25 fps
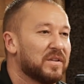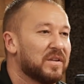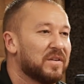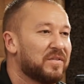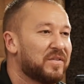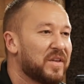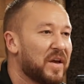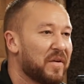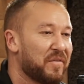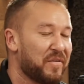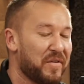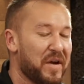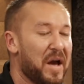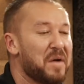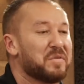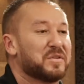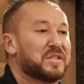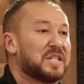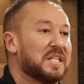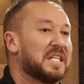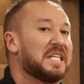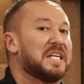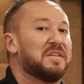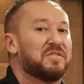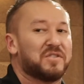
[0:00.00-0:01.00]
If I was
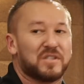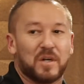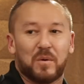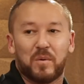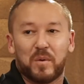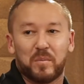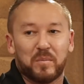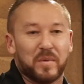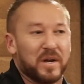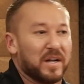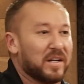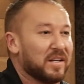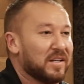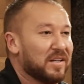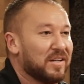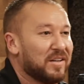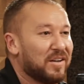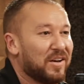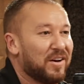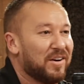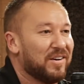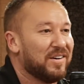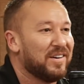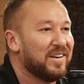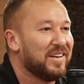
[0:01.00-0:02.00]
going to give someone money, you
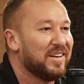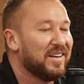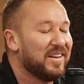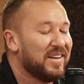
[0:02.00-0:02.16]
know.